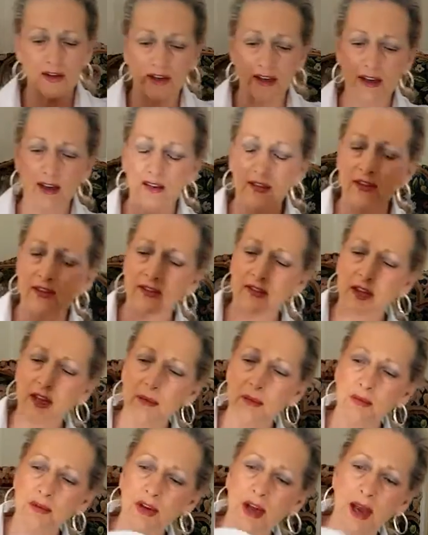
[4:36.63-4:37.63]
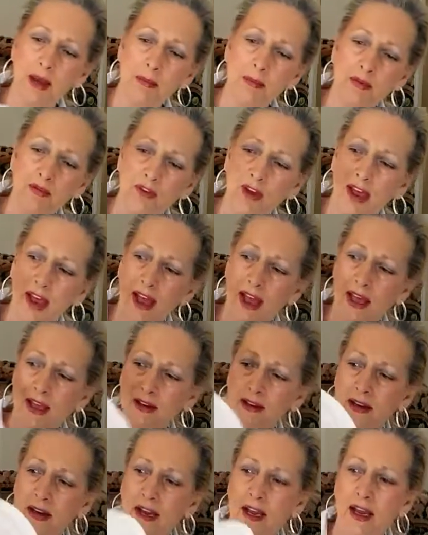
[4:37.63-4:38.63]
again the same type of
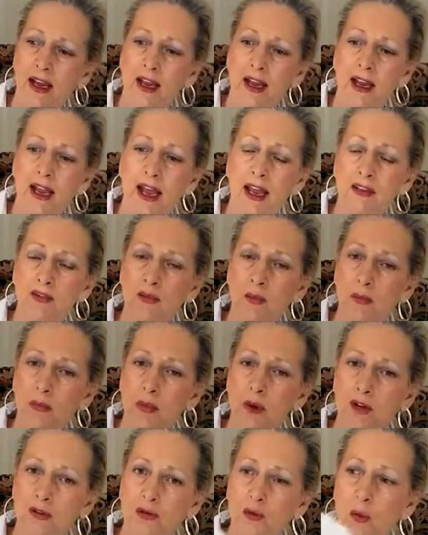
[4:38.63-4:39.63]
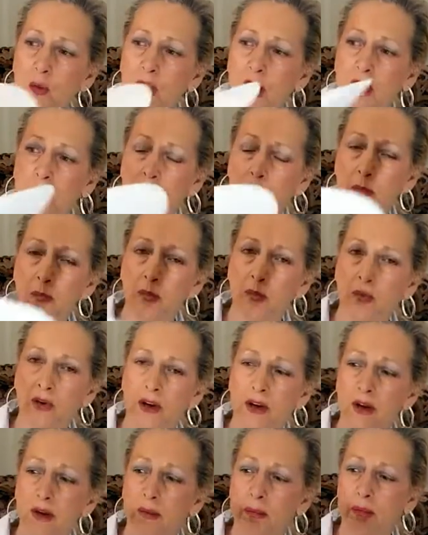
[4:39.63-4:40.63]
hat, has a much wider
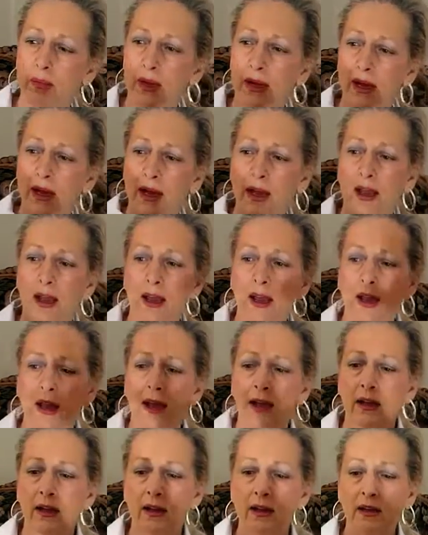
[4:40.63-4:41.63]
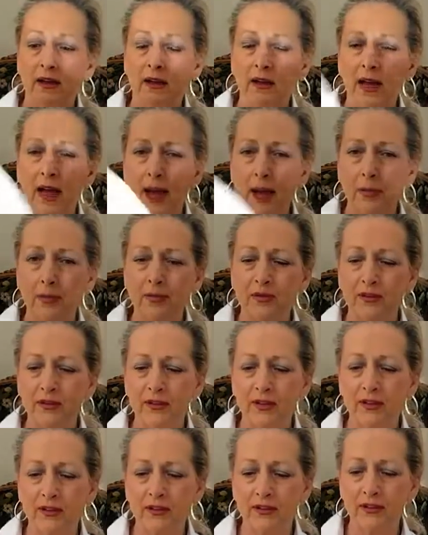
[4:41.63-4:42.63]
brim,
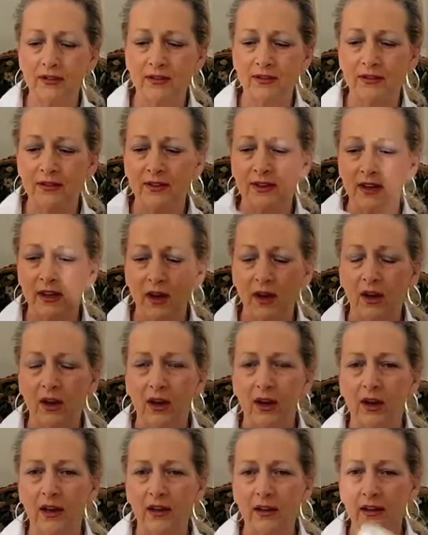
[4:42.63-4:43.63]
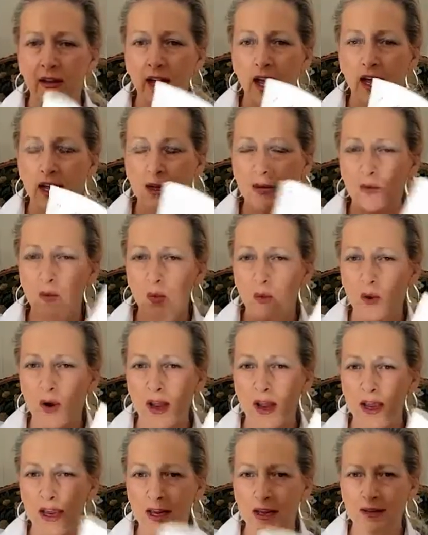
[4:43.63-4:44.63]
collapses,
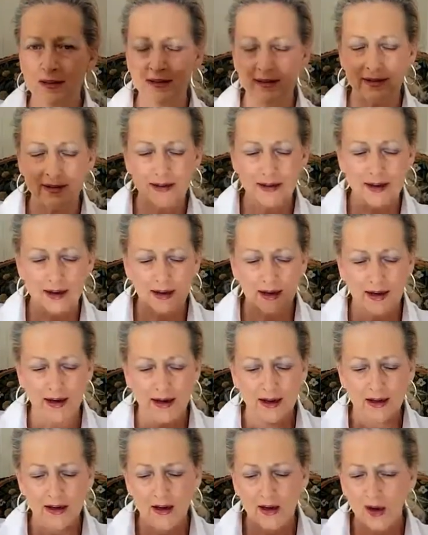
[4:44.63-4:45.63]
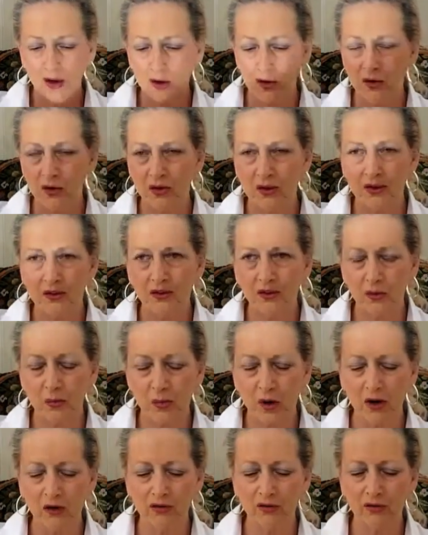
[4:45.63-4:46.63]
lightweight. You can
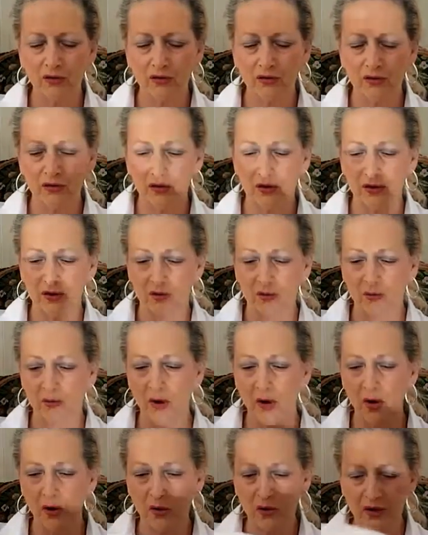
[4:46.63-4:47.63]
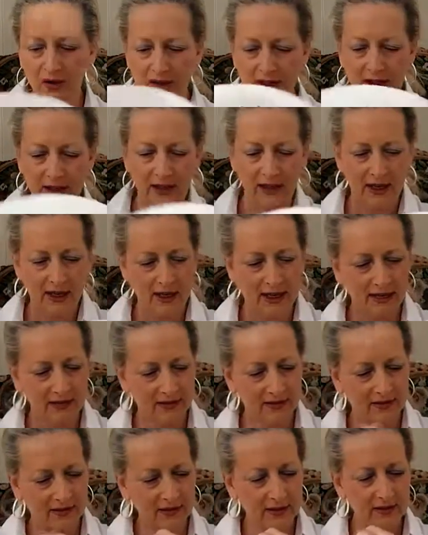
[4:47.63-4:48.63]
smush it, you can roll it, it
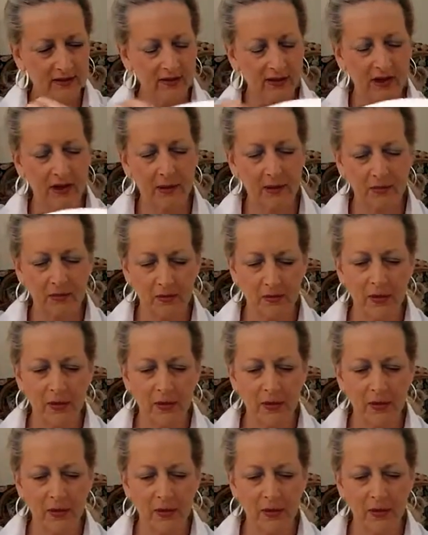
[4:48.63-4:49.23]
still comes